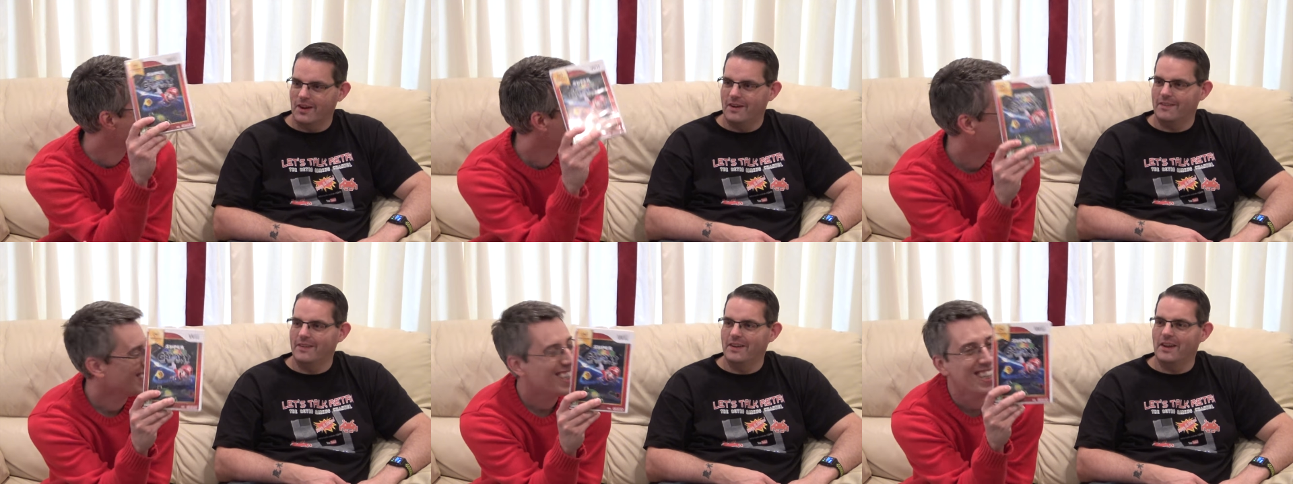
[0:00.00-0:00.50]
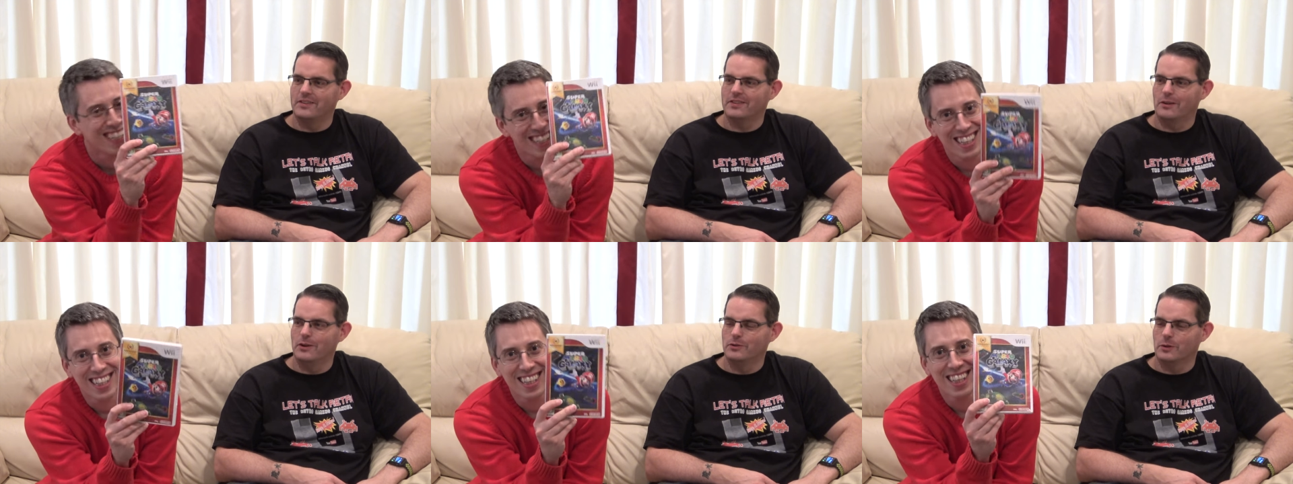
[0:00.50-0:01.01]
Speaker 1: All ah, right, a
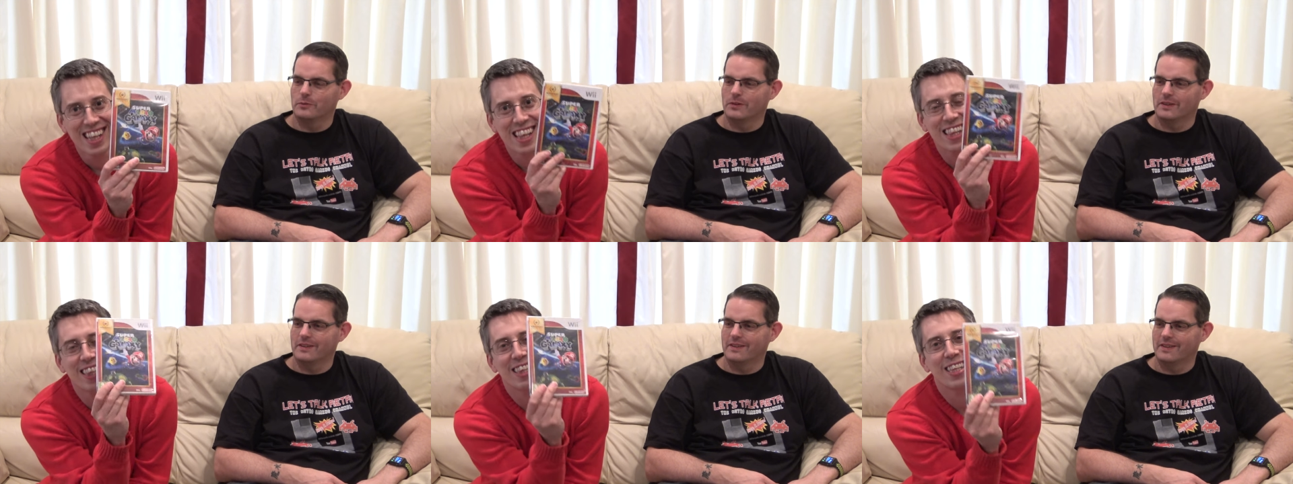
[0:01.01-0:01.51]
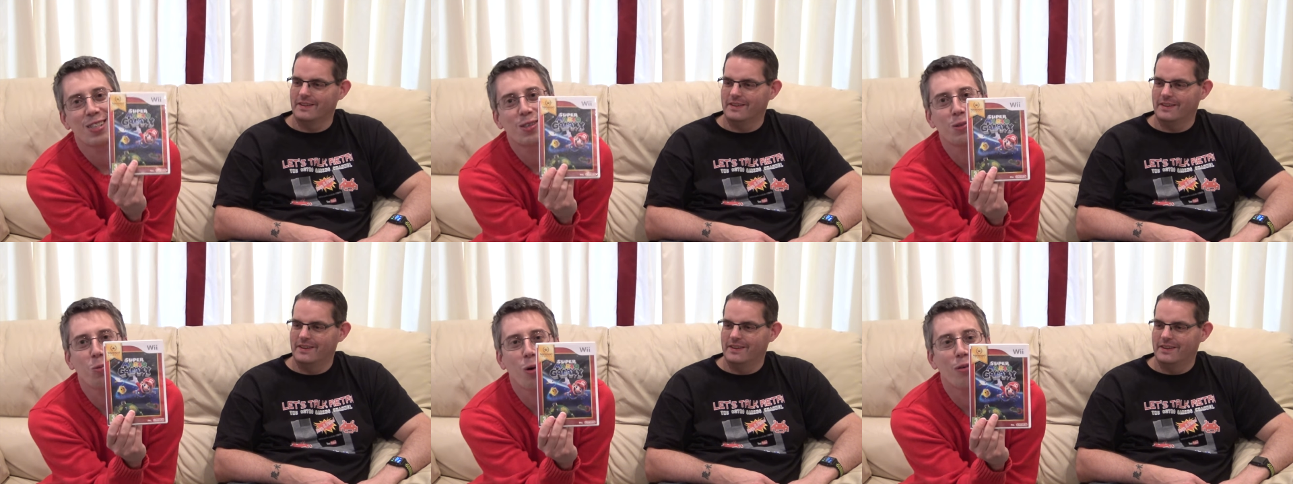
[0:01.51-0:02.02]
charity shop find. This
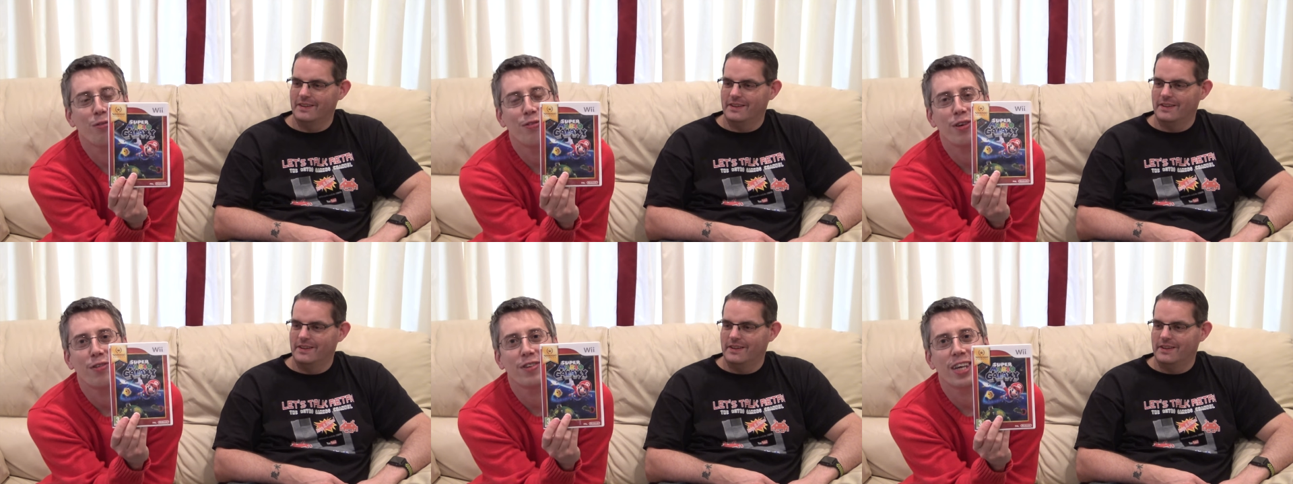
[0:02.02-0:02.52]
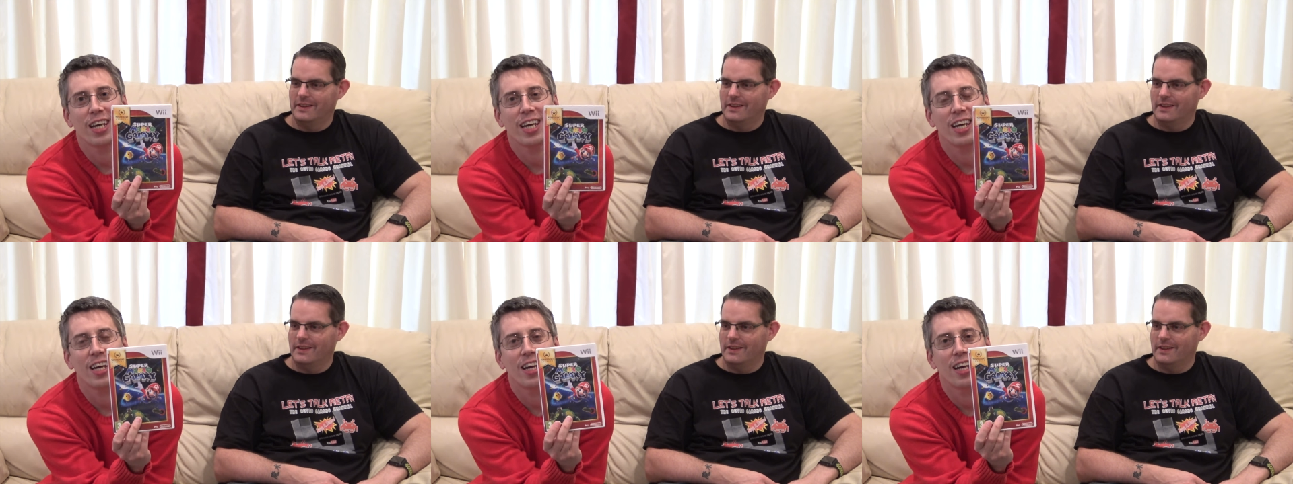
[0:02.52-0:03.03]
is
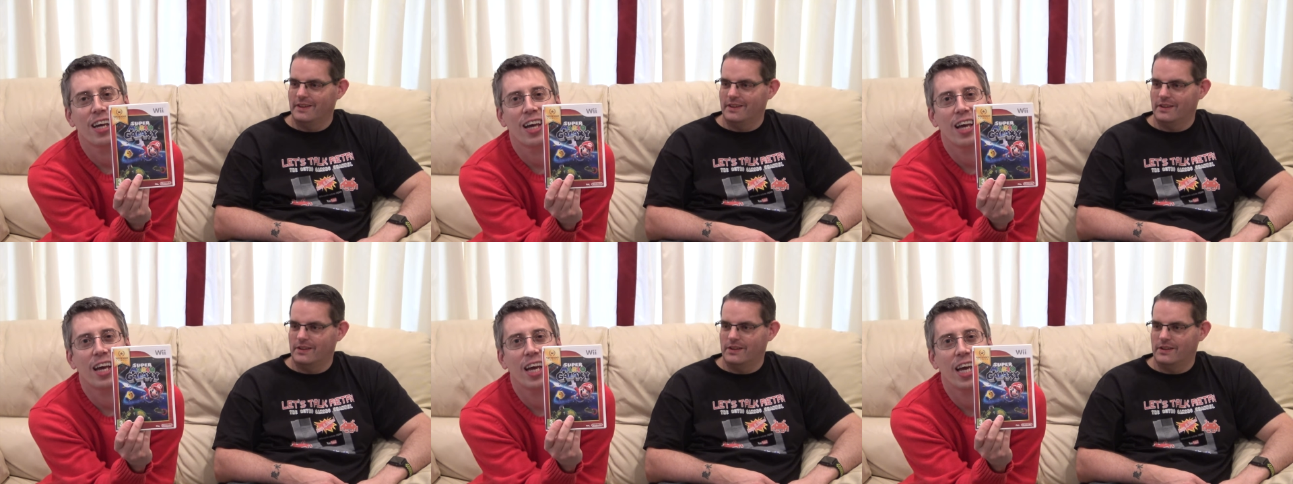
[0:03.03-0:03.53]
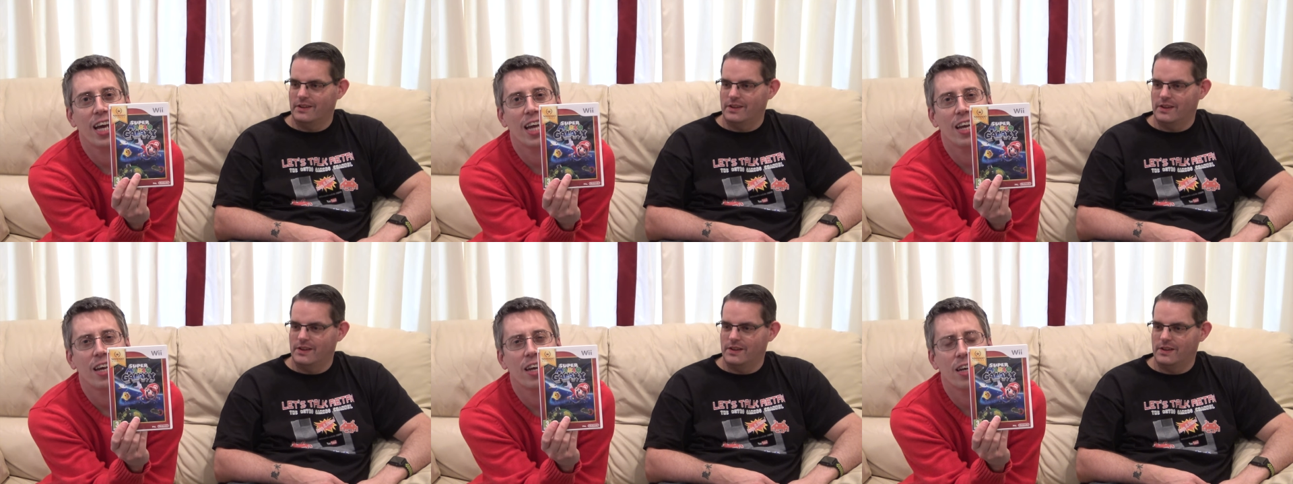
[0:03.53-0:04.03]
150
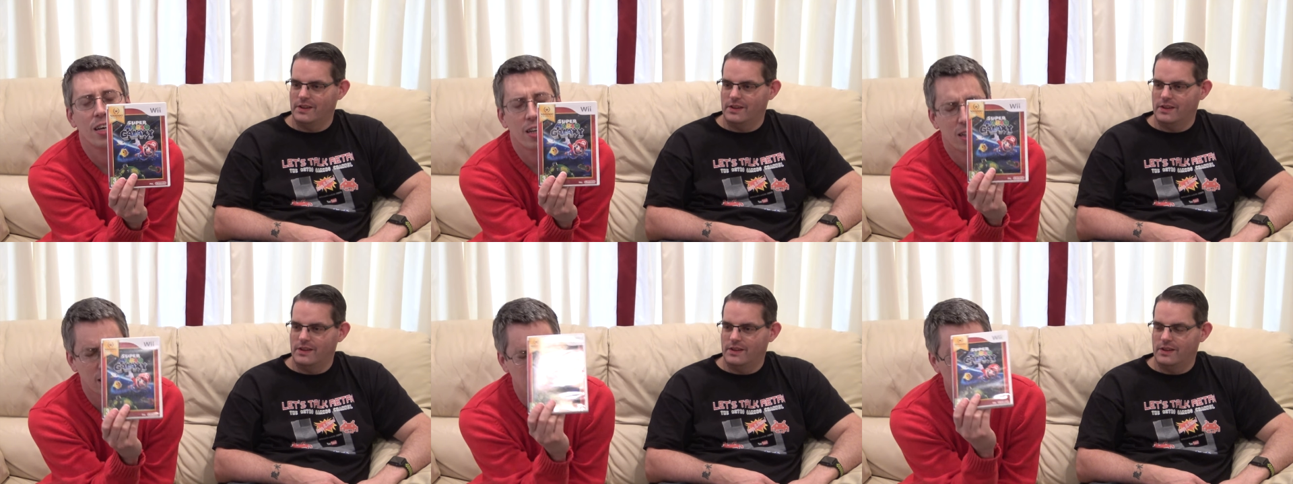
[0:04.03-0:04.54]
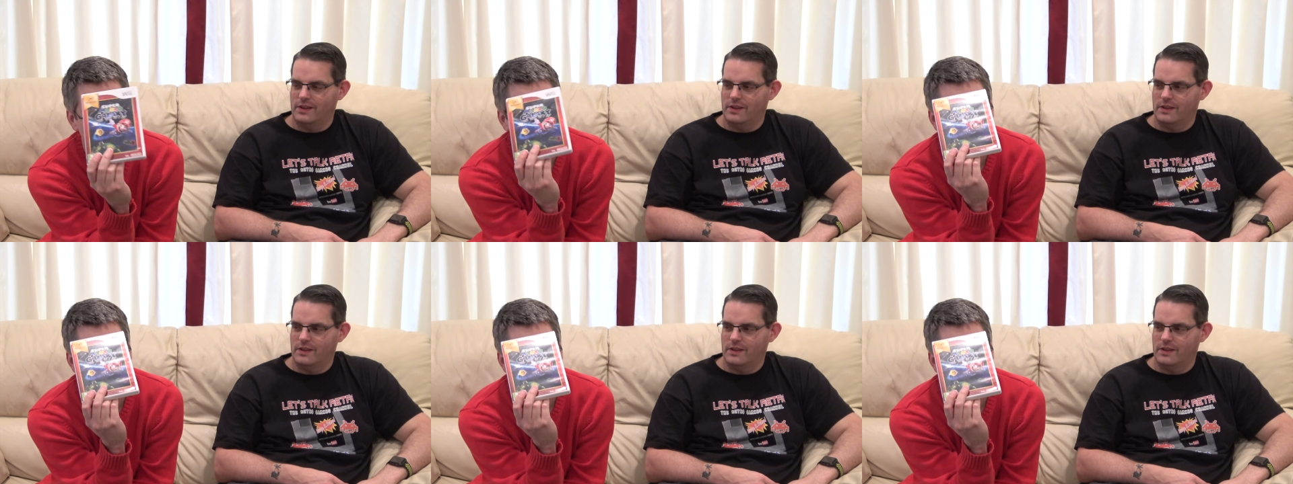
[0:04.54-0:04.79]
in